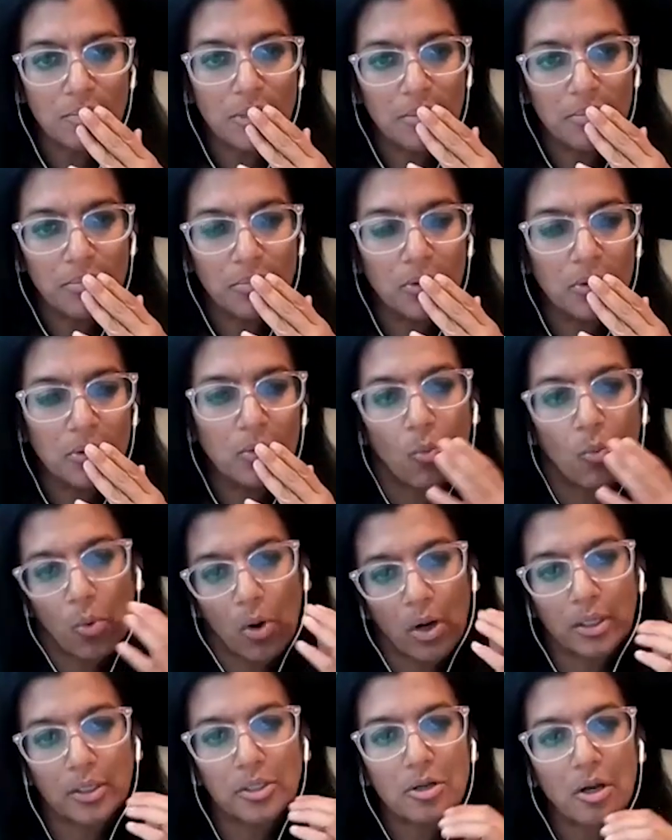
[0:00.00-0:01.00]
people
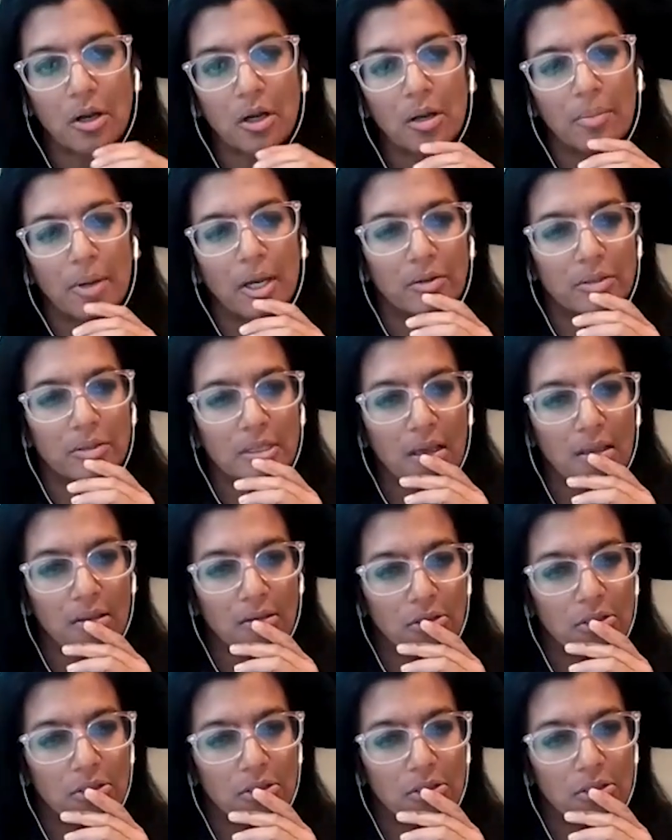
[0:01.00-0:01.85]
want to talk about death?